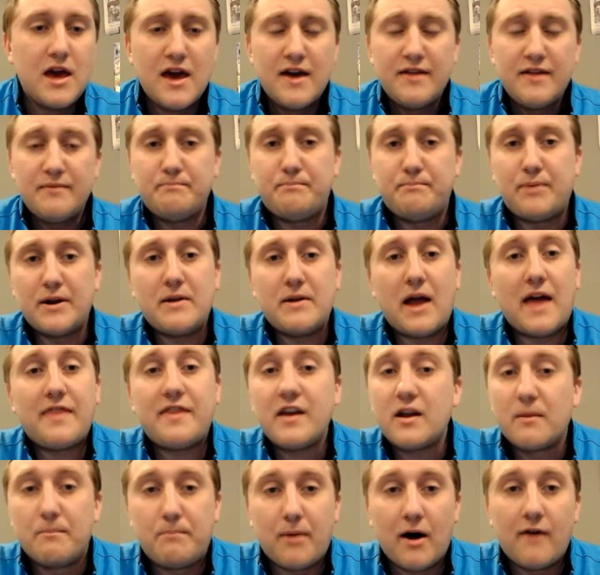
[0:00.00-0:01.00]
But I
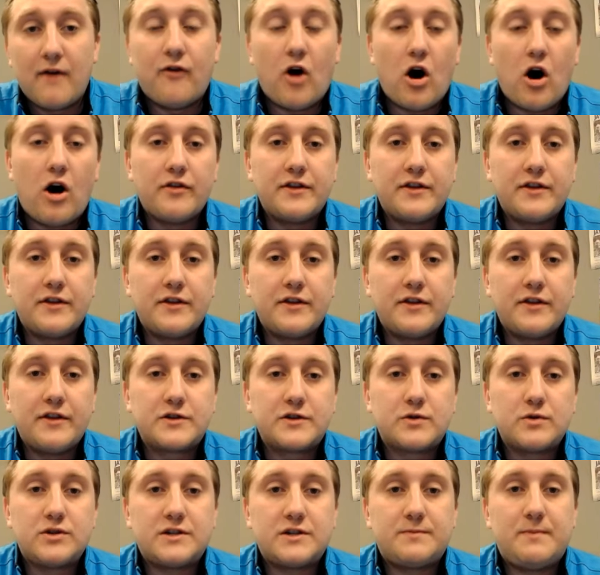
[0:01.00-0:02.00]
think above all, this would
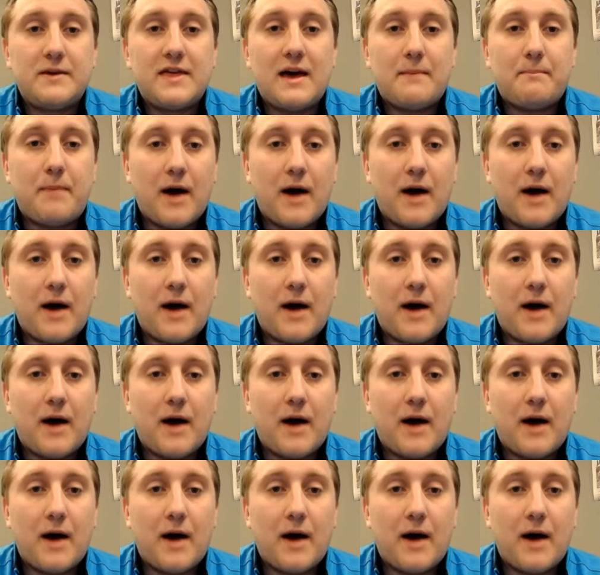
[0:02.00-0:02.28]
just be that